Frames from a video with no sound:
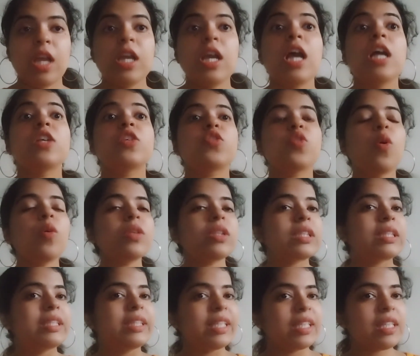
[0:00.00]
So,
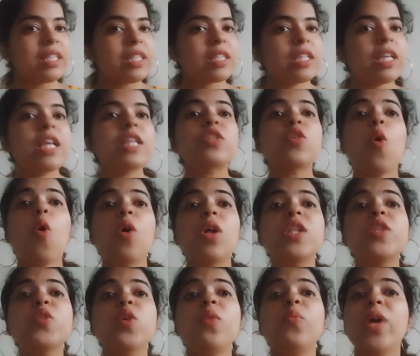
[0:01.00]
this is
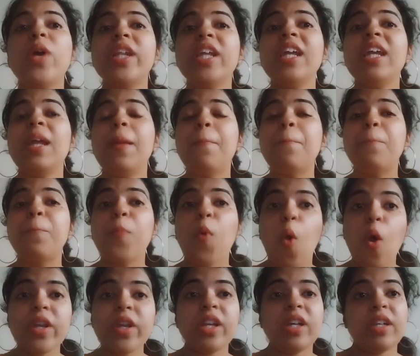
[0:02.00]
also a very
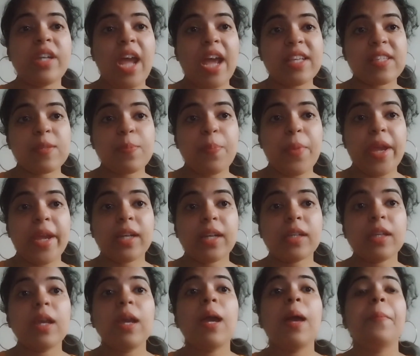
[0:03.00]
important aspect
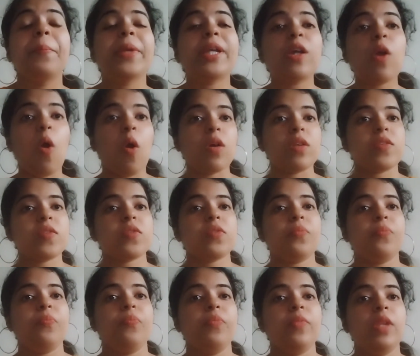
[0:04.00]
because
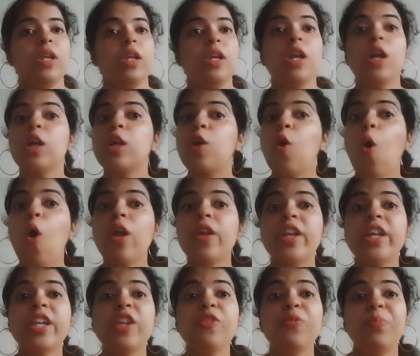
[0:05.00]

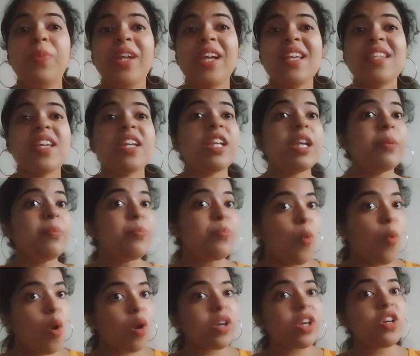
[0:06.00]
cognitive plays an
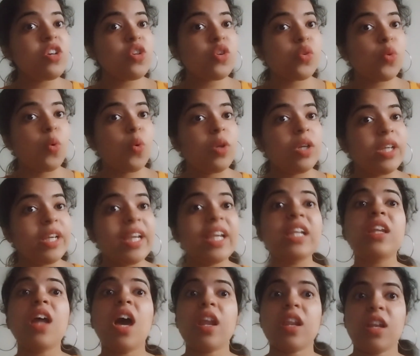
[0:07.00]
important role in
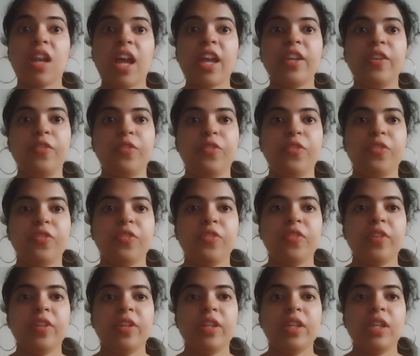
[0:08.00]
our life,
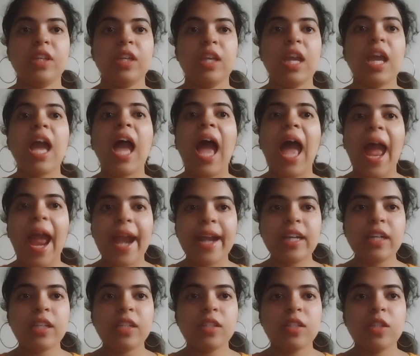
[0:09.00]
and
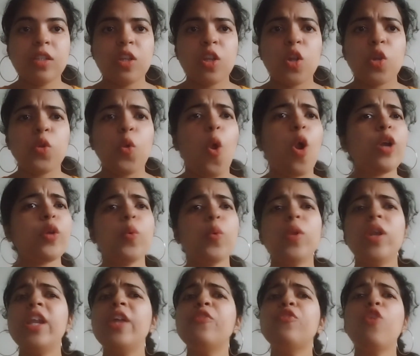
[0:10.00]
not
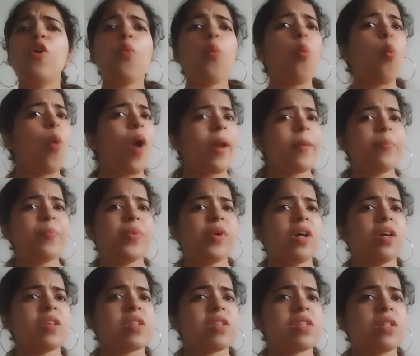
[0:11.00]
only for one
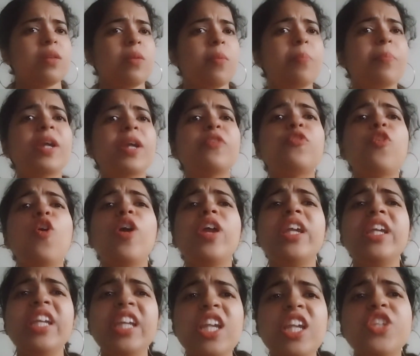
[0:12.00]
person but for
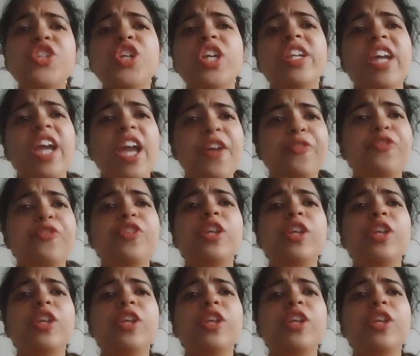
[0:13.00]
each and every